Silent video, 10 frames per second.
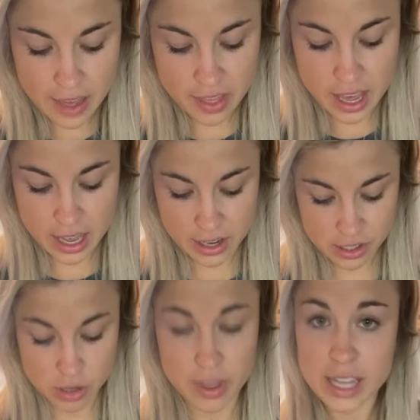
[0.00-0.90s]
then,
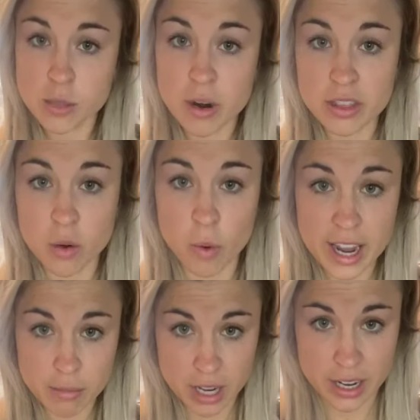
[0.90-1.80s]
so that's where the
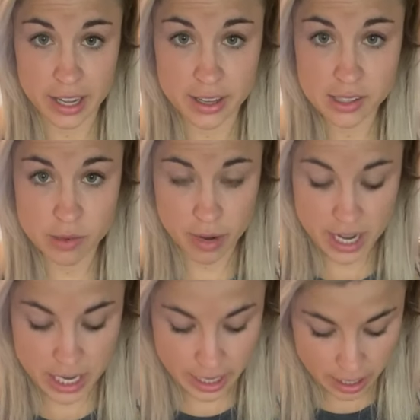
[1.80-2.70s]
white meat is, right
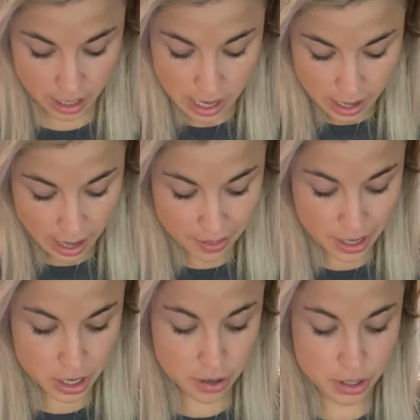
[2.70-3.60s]
here. And then
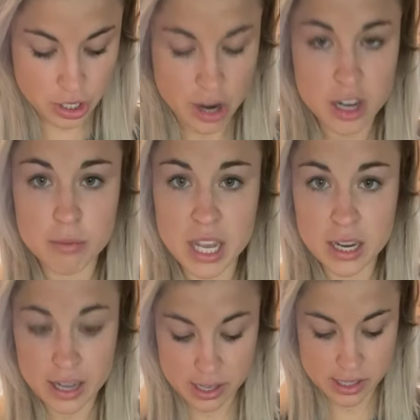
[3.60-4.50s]
your dark
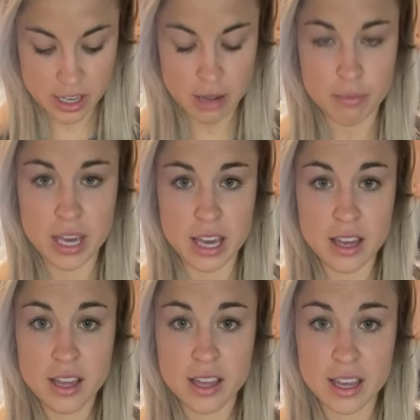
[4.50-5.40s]
meat is gonna be
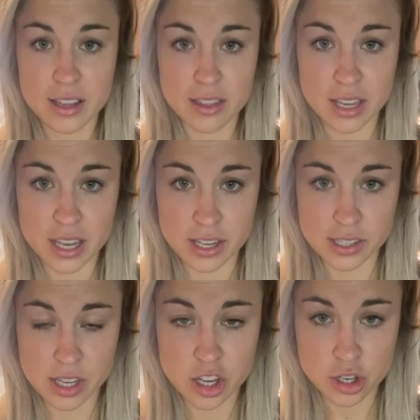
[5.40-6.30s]
in
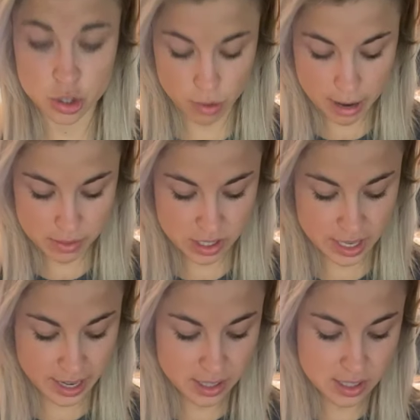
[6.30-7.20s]
these
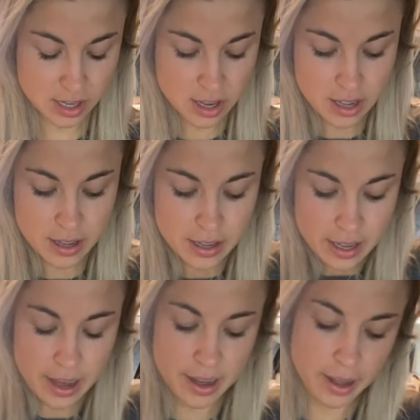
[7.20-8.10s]
drumsticks
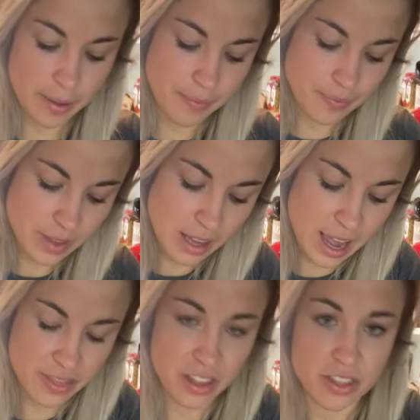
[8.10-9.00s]

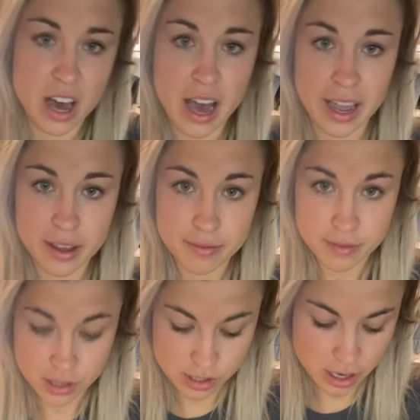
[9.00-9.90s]
and the thigh.
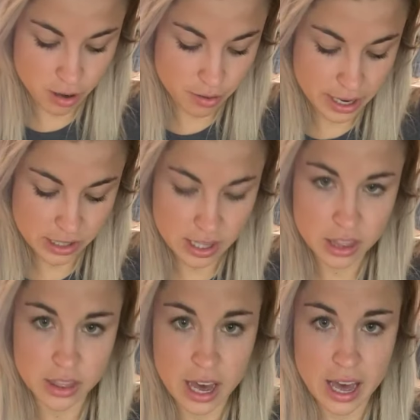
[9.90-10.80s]
So there's the
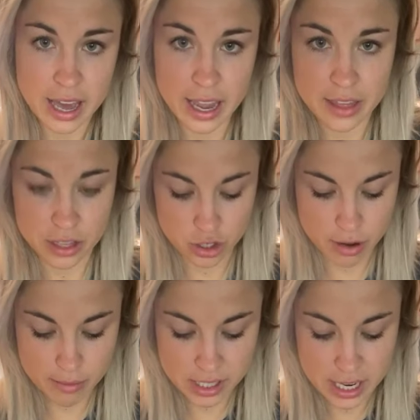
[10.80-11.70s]
thigh and the
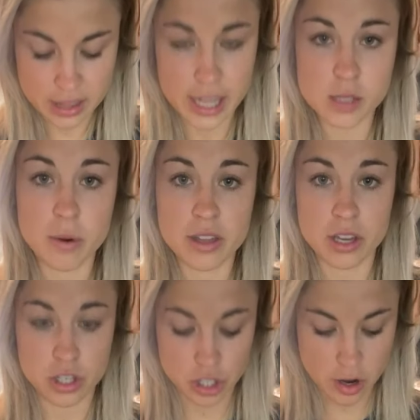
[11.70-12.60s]
drumstick, that's where the
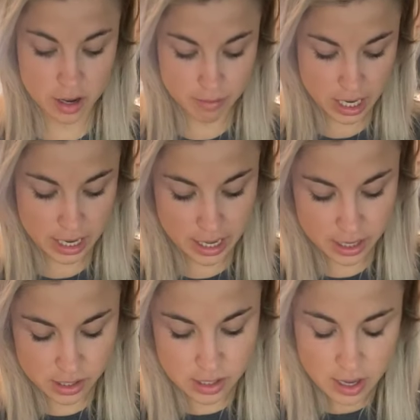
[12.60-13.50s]
dark meat
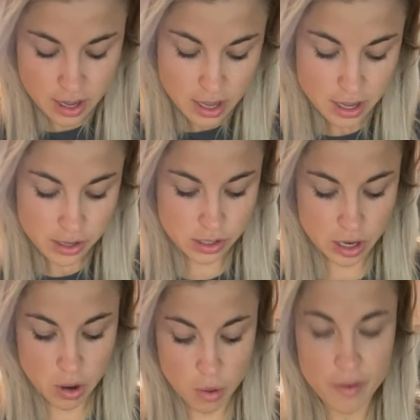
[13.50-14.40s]
is.
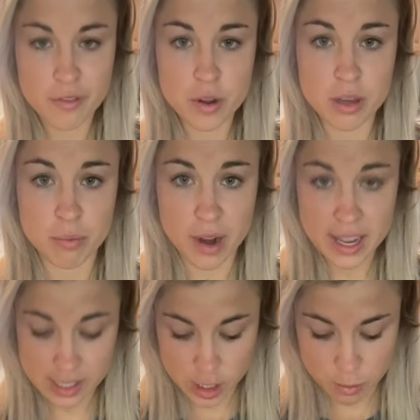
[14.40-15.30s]
So for the
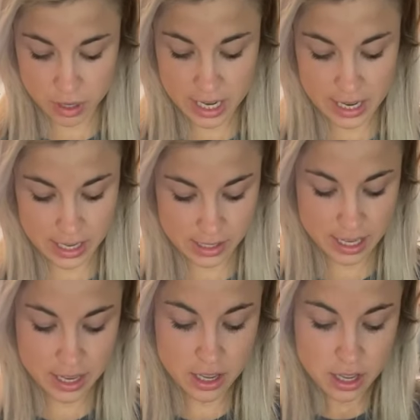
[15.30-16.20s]
breast, it's pretty
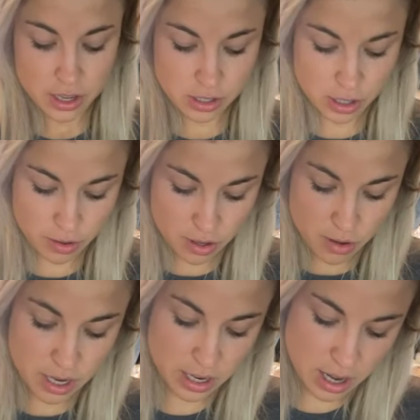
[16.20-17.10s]
easy. So you
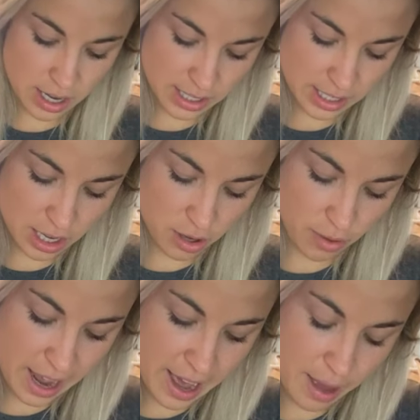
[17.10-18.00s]
can honestly
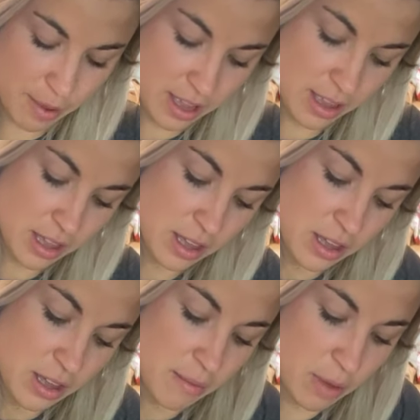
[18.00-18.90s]
grab
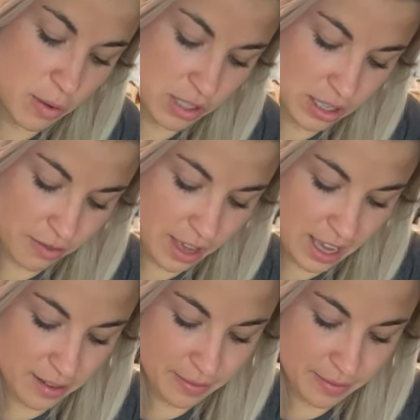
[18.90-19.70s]
most of it